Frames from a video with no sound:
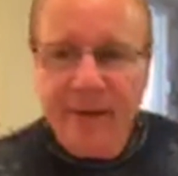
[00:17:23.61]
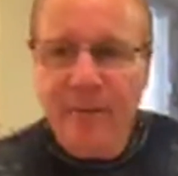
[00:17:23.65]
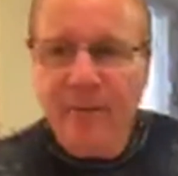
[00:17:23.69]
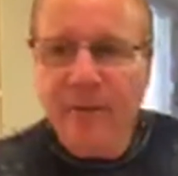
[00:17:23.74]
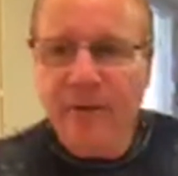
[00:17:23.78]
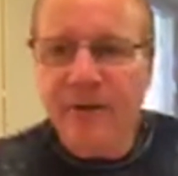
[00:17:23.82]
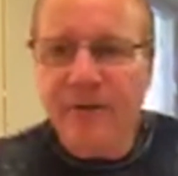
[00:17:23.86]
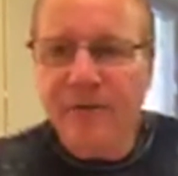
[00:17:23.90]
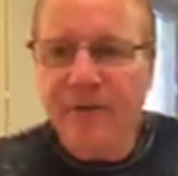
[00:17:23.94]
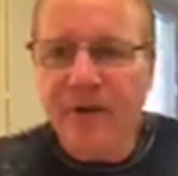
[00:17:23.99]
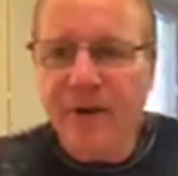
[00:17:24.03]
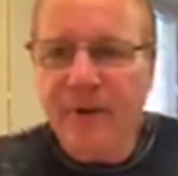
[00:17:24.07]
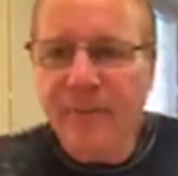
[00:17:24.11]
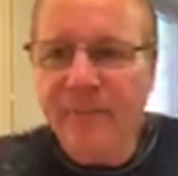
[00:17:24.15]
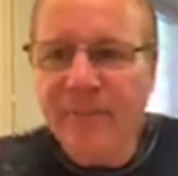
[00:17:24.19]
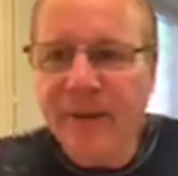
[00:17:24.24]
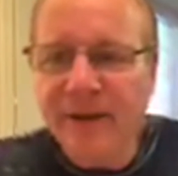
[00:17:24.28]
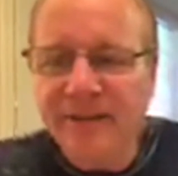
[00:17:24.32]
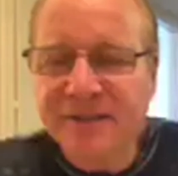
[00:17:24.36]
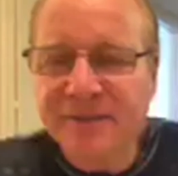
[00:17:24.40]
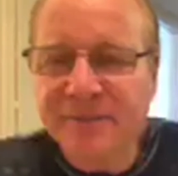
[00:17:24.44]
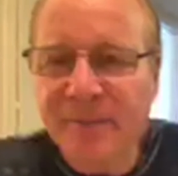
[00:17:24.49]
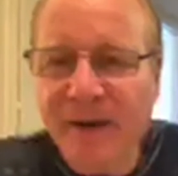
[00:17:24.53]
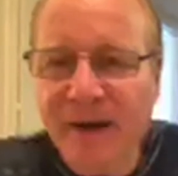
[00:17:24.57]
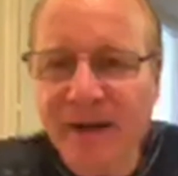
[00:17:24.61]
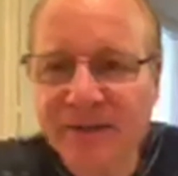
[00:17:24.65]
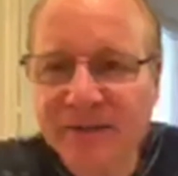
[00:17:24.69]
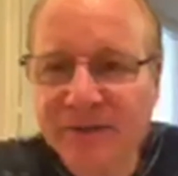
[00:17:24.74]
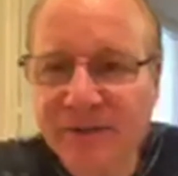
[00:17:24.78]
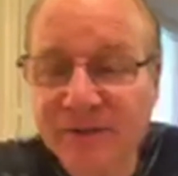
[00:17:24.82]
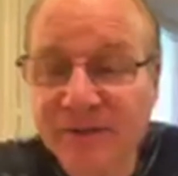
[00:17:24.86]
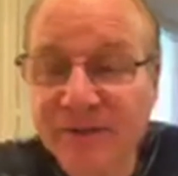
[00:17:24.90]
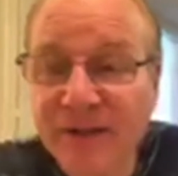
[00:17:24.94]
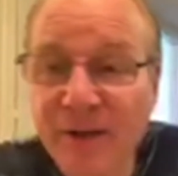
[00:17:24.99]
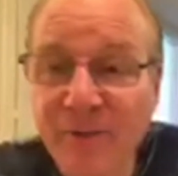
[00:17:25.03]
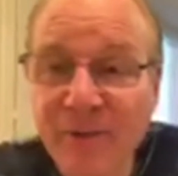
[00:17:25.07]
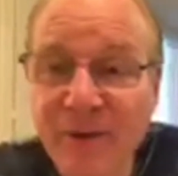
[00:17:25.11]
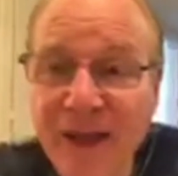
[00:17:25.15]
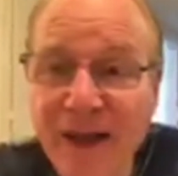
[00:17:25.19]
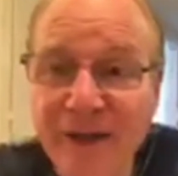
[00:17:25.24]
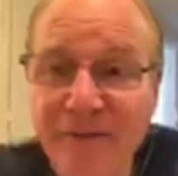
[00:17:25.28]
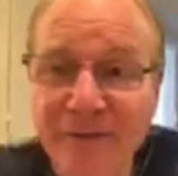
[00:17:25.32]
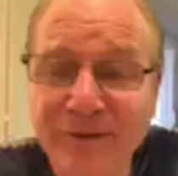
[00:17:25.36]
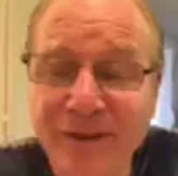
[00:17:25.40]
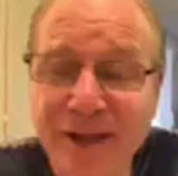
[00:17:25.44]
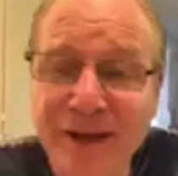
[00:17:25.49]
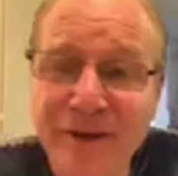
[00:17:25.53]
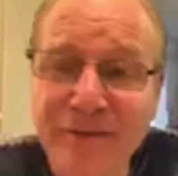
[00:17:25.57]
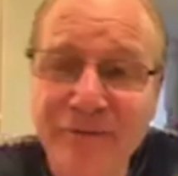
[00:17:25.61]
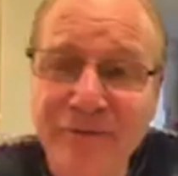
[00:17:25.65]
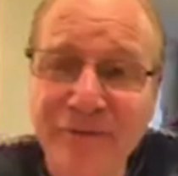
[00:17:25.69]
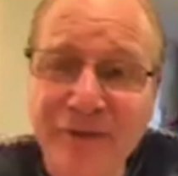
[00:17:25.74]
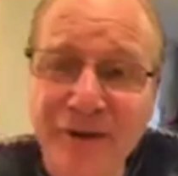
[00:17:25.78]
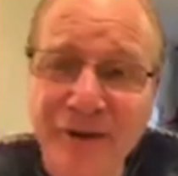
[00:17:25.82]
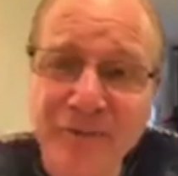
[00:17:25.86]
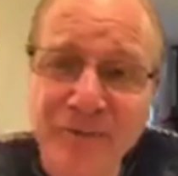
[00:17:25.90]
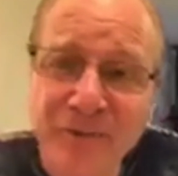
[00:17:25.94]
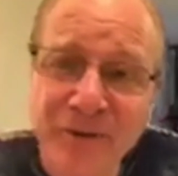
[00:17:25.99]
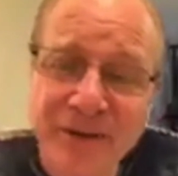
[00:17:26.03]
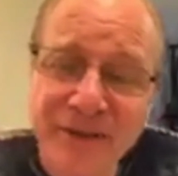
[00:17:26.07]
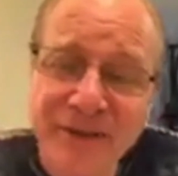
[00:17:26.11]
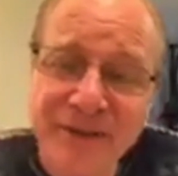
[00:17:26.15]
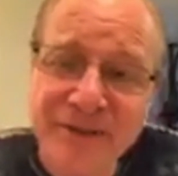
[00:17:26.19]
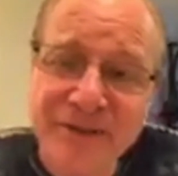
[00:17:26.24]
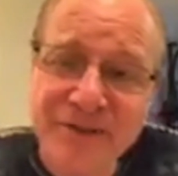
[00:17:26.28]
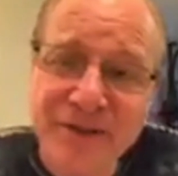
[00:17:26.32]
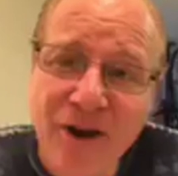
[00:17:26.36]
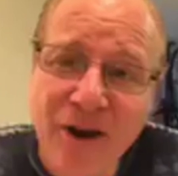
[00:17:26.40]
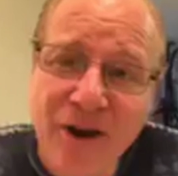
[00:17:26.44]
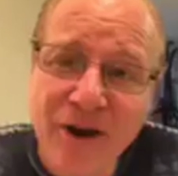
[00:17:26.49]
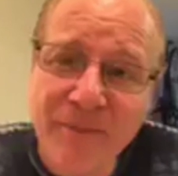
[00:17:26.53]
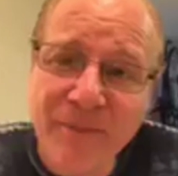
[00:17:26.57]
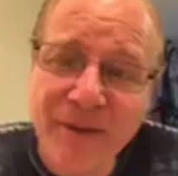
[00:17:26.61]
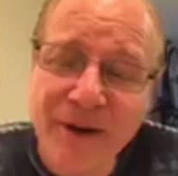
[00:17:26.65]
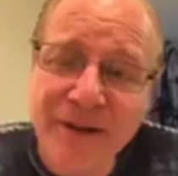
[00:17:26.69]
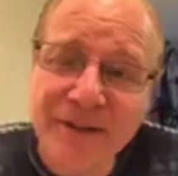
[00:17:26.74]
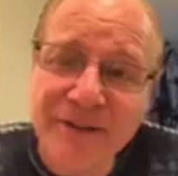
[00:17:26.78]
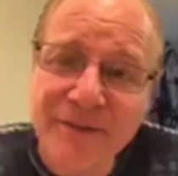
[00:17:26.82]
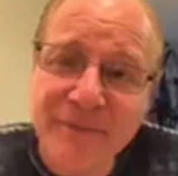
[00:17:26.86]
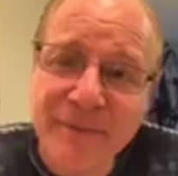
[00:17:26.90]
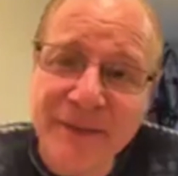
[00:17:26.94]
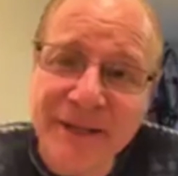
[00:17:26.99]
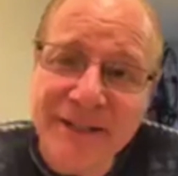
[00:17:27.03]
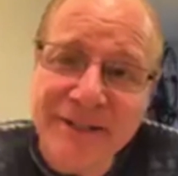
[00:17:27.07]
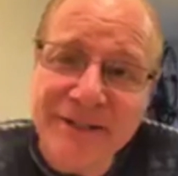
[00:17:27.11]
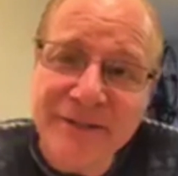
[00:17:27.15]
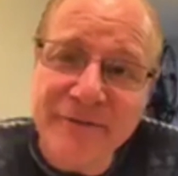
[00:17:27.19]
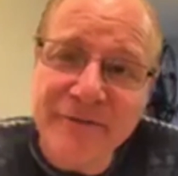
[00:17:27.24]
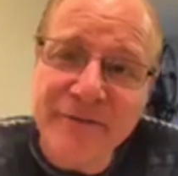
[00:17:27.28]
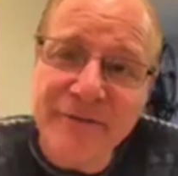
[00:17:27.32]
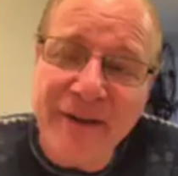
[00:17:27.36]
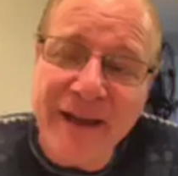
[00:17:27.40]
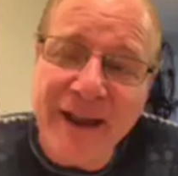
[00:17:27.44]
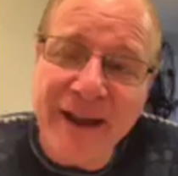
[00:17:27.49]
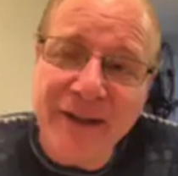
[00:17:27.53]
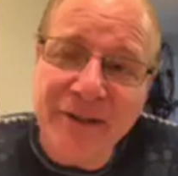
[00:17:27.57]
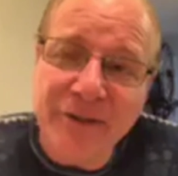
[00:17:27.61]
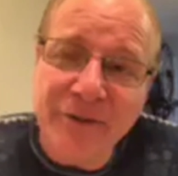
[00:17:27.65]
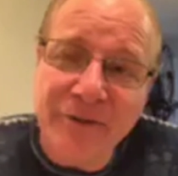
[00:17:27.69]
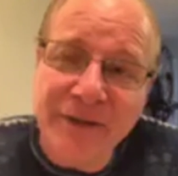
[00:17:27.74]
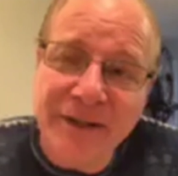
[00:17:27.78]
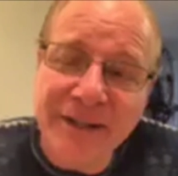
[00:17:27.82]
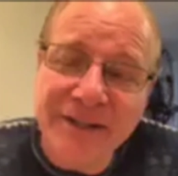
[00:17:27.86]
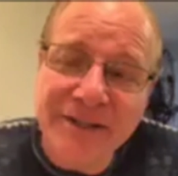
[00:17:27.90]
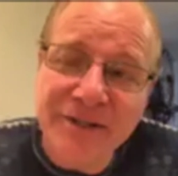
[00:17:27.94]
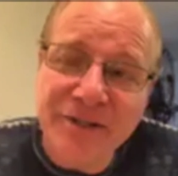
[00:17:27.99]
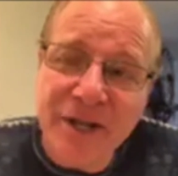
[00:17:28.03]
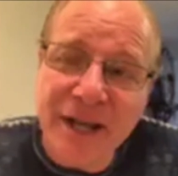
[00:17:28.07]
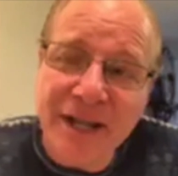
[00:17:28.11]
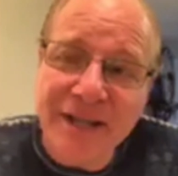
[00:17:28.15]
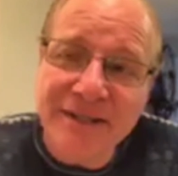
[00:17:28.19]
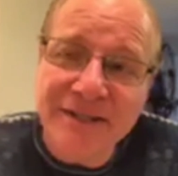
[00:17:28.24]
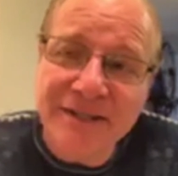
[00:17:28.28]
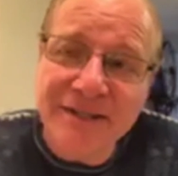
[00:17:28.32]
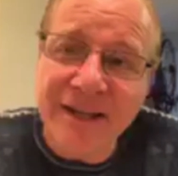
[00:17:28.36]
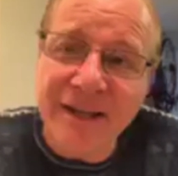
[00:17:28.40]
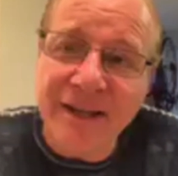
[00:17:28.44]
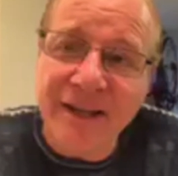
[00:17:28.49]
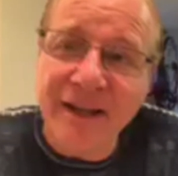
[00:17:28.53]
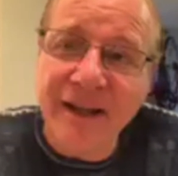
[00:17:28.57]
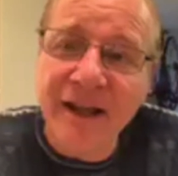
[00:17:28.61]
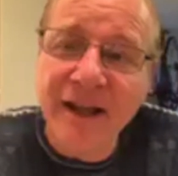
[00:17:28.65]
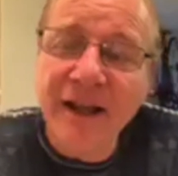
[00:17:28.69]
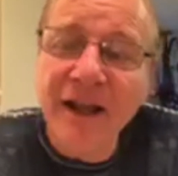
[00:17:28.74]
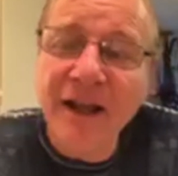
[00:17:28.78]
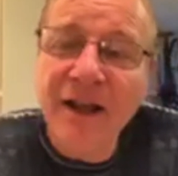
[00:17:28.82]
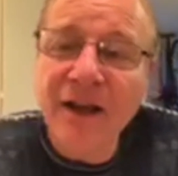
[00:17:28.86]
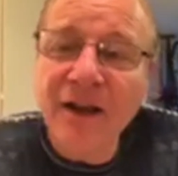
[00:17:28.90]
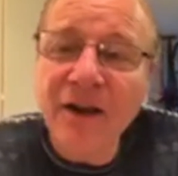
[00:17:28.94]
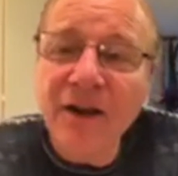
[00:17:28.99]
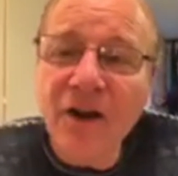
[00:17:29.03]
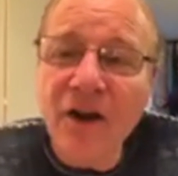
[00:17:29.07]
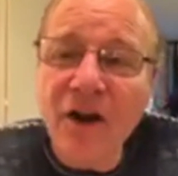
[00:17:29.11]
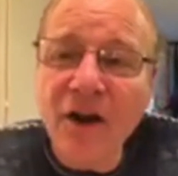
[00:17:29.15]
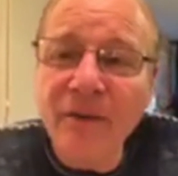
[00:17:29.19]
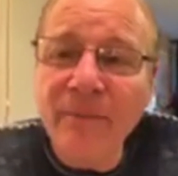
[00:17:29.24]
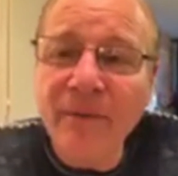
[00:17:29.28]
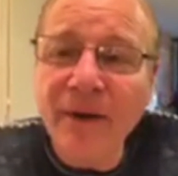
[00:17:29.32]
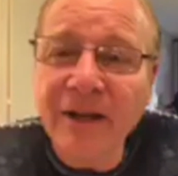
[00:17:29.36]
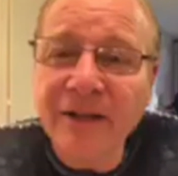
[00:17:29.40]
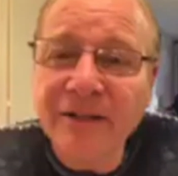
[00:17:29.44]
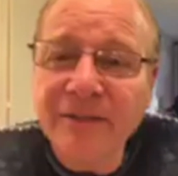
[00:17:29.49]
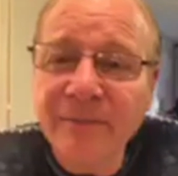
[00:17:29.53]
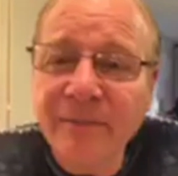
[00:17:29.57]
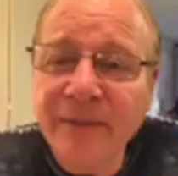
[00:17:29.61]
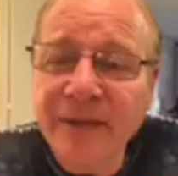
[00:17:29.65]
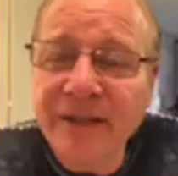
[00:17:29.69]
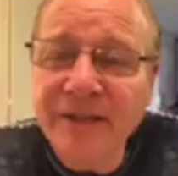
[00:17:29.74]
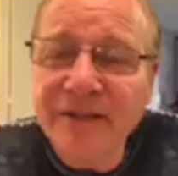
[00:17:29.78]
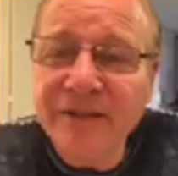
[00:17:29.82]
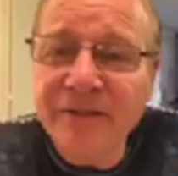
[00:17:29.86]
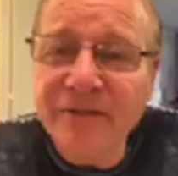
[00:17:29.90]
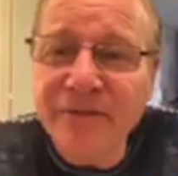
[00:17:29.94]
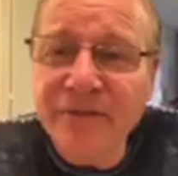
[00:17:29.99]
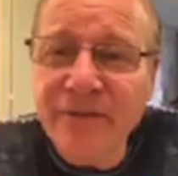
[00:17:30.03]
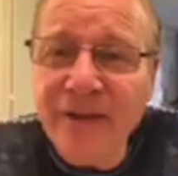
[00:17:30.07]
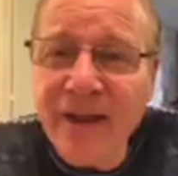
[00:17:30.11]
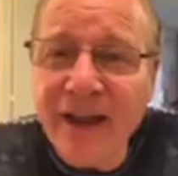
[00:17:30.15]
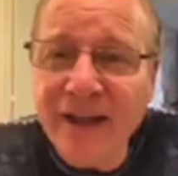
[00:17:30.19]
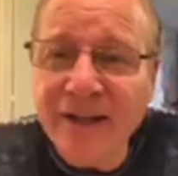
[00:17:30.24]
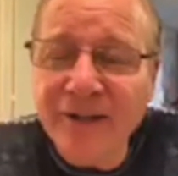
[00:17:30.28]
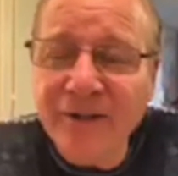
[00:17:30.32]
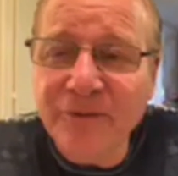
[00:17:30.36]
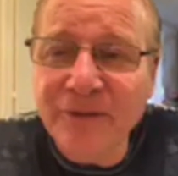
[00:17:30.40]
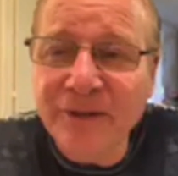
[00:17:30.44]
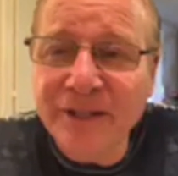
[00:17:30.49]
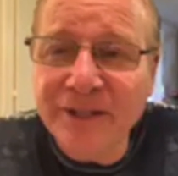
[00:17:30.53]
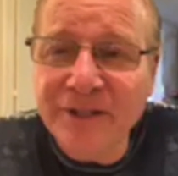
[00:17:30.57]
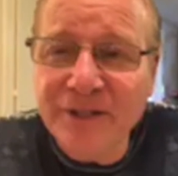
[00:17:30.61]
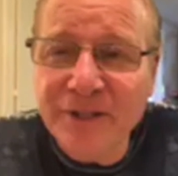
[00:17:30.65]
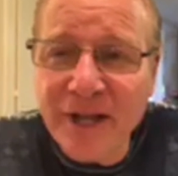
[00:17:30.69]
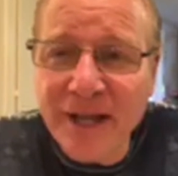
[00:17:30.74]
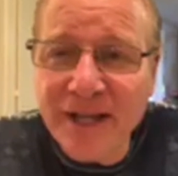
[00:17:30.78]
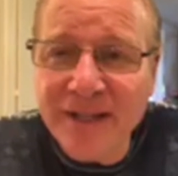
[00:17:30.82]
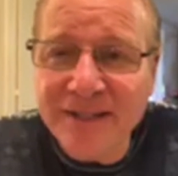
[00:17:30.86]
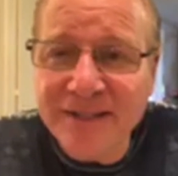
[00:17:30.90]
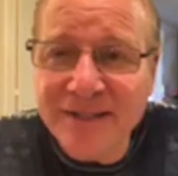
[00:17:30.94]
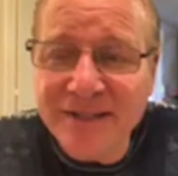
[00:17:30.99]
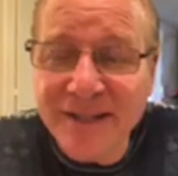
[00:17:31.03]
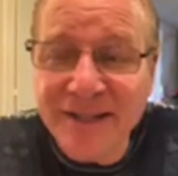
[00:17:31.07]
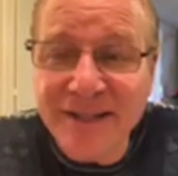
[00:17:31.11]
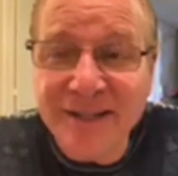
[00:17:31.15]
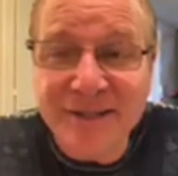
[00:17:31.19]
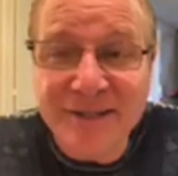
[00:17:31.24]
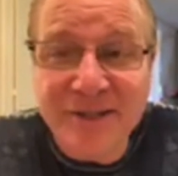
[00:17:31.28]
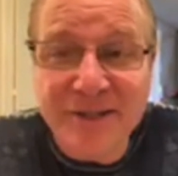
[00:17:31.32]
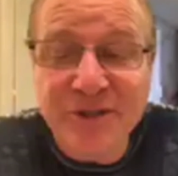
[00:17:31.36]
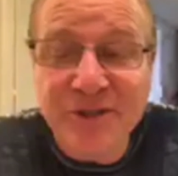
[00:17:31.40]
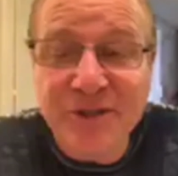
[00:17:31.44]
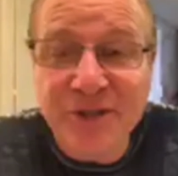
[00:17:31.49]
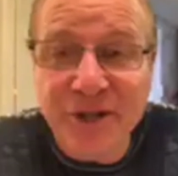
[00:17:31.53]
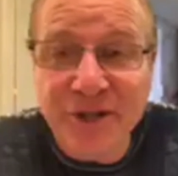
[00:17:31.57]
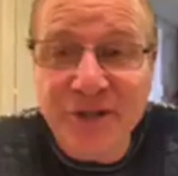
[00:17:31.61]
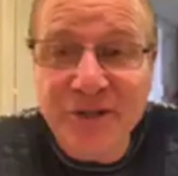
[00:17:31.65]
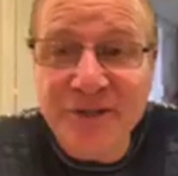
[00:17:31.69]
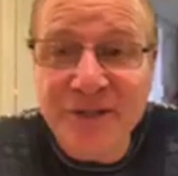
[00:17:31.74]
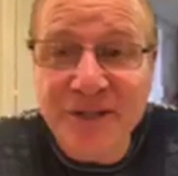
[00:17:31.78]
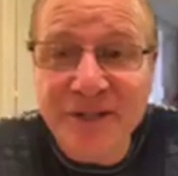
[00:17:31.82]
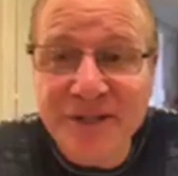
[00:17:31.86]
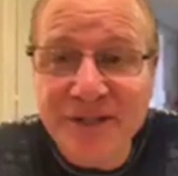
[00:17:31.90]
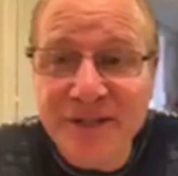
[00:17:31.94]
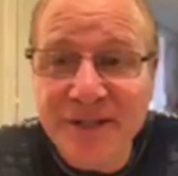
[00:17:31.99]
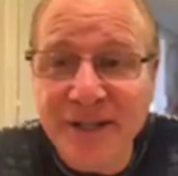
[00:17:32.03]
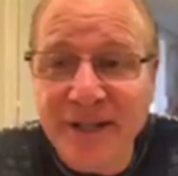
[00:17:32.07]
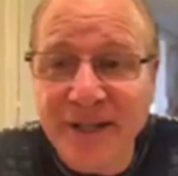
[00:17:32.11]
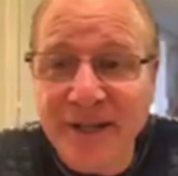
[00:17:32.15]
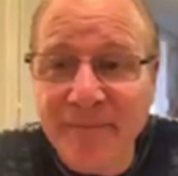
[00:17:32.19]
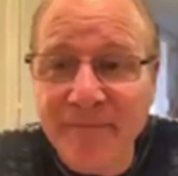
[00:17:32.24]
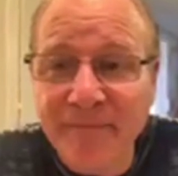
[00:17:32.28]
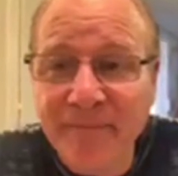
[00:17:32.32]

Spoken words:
One of our best sponsors that we have a lot of fun with is Carmine's Pizza Factory, JC. Carmine's Pizza Factory, JC, is in Jersey City.